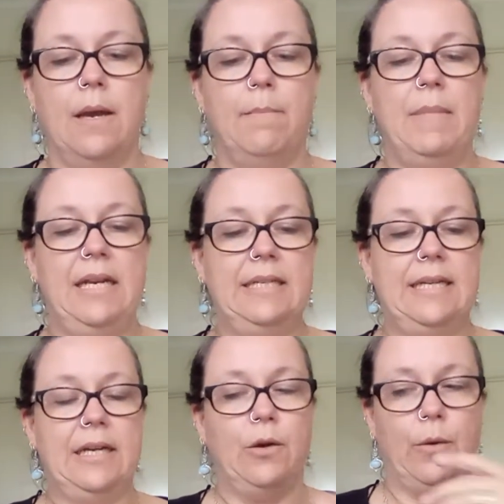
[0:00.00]
Mini
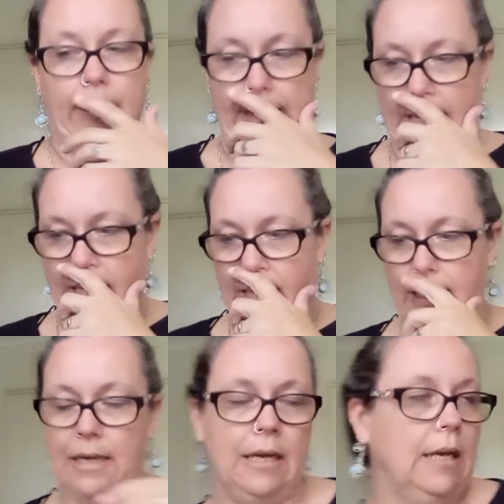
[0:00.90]
Deer Creek.
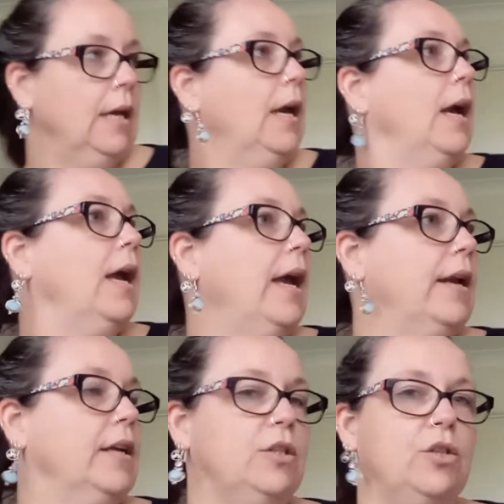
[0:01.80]

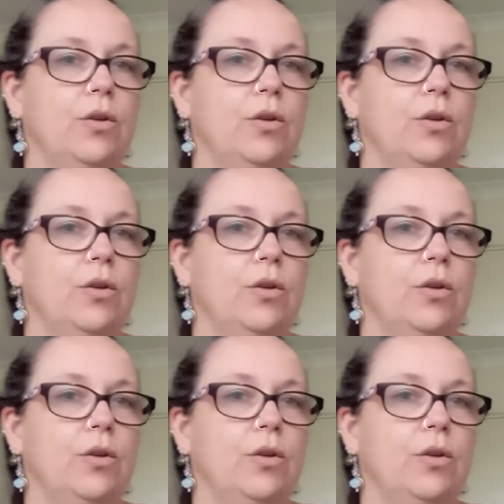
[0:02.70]
And I